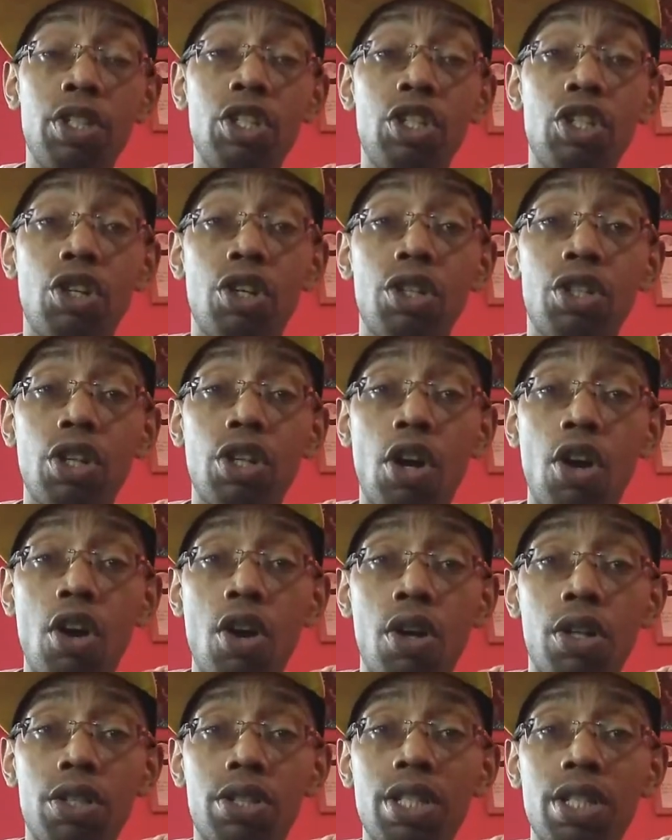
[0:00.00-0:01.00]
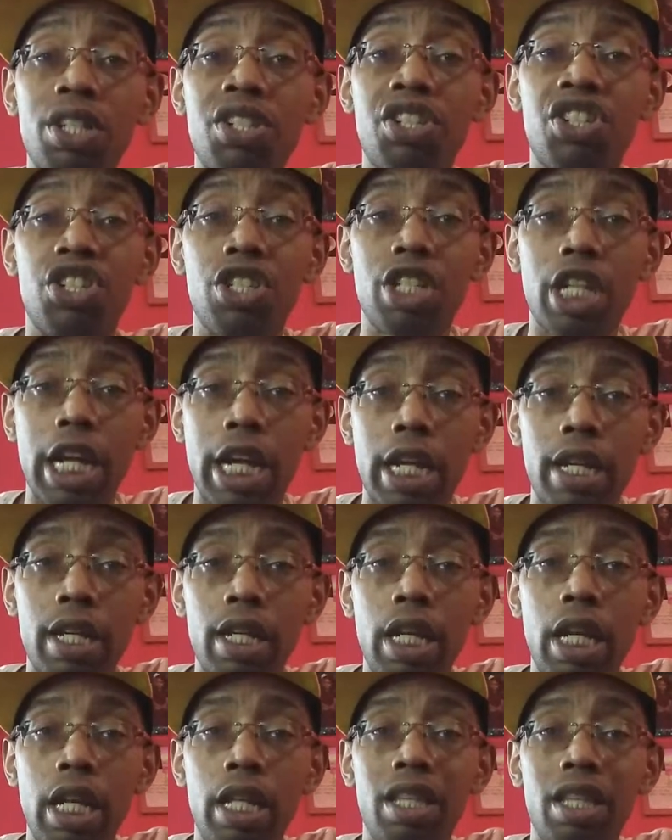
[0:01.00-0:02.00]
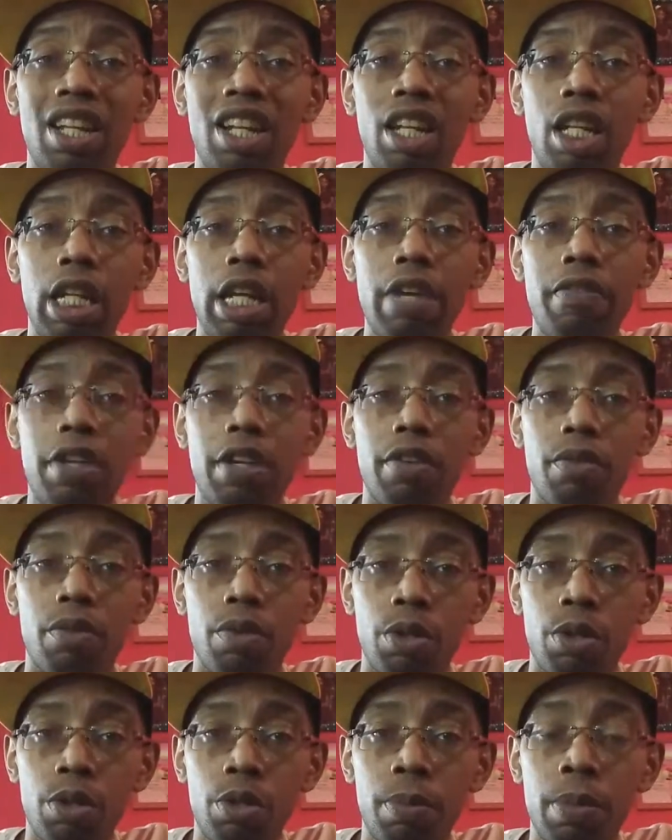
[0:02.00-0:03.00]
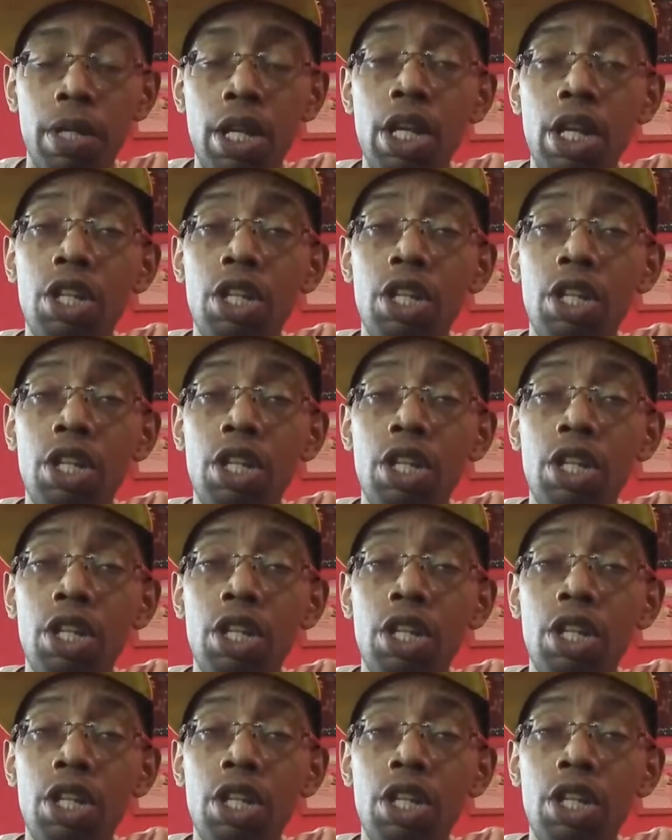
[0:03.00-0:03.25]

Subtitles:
Your dog's shit in the living room.